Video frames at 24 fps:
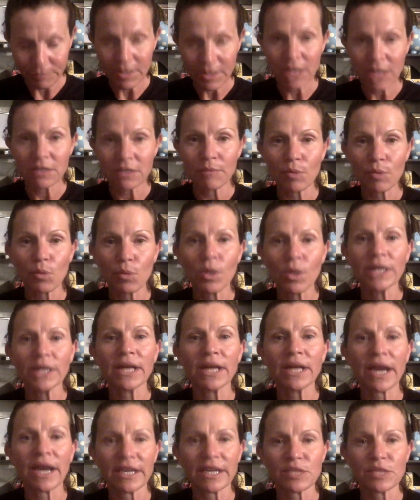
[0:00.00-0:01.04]
Number one,
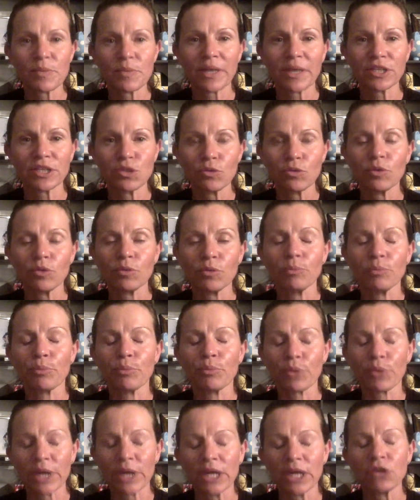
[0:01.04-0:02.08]
I expect you will
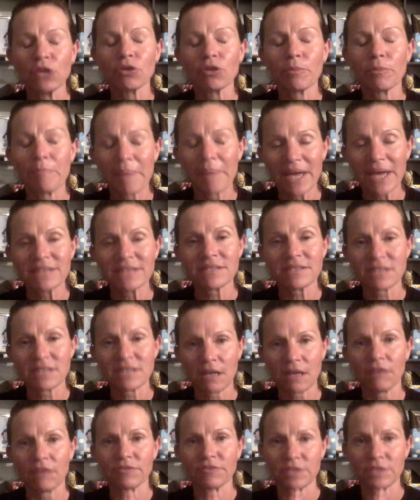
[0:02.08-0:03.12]
bring your best
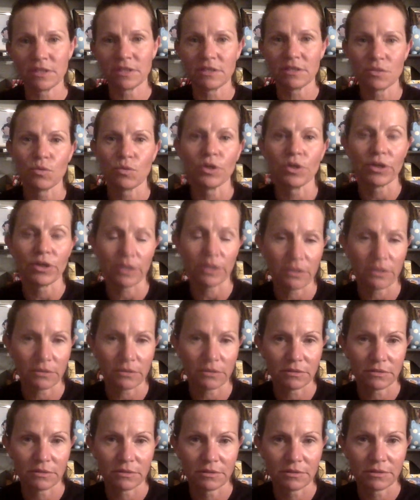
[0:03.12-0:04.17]
self to this work.
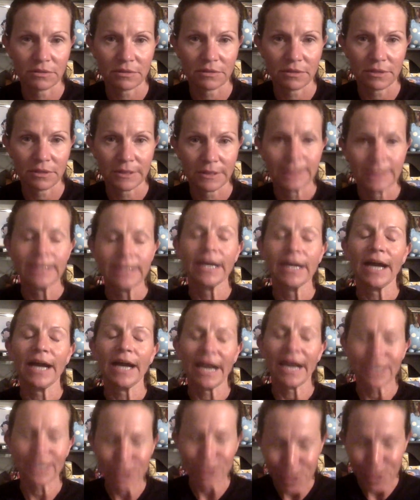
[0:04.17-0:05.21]

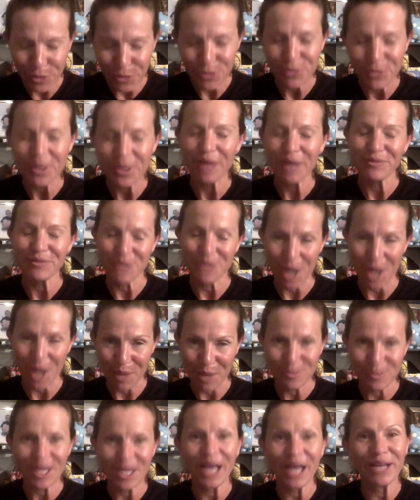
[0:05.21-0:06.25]
I know you have
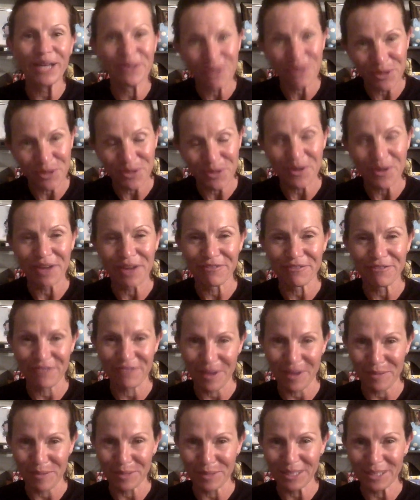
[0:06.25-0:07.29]
jobs. I know you have
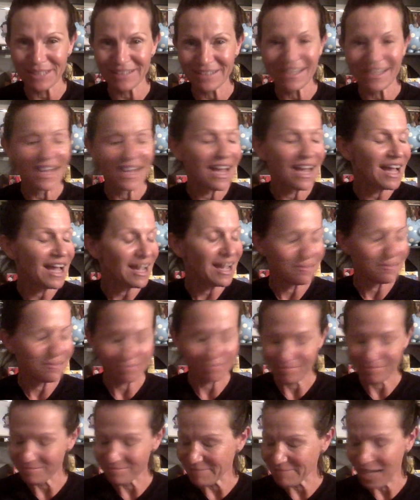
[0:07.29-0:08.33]
families.
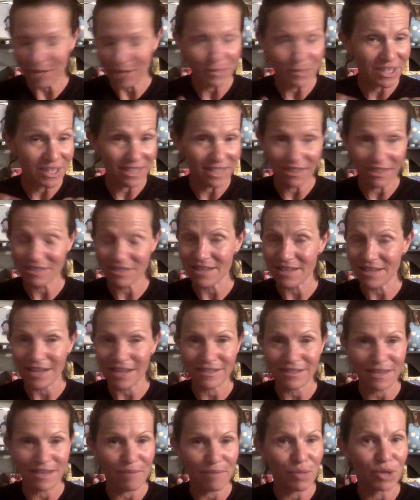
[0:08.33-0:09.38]
I'm in the exact
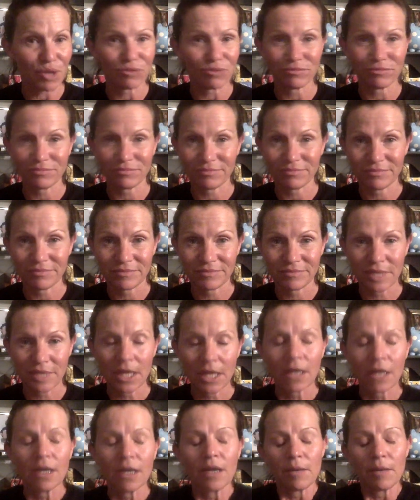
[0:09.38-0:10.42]
same boat.
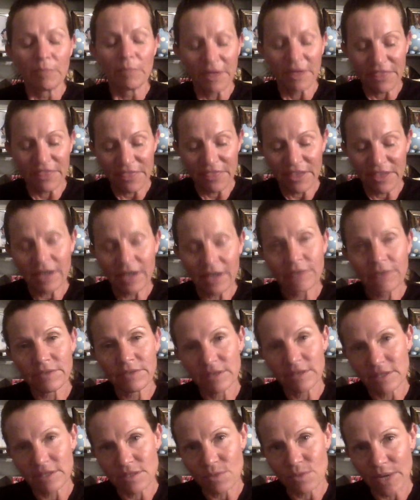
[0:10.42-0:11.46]
But think of it
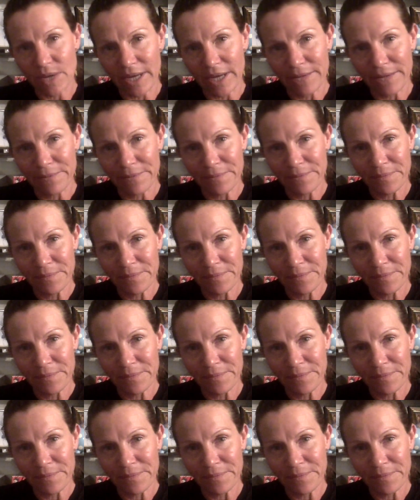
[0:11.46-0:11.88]
this way.